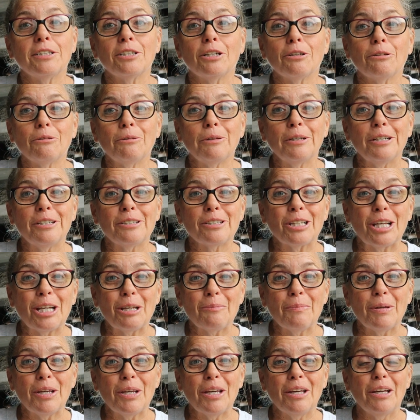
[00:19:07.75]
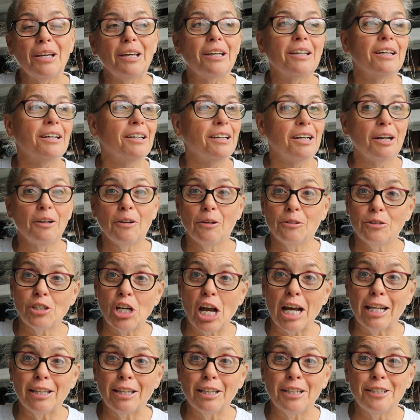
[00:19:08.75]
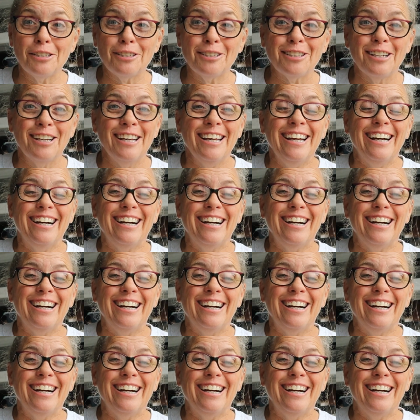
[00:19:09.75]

tunnel is going to be a new challenge.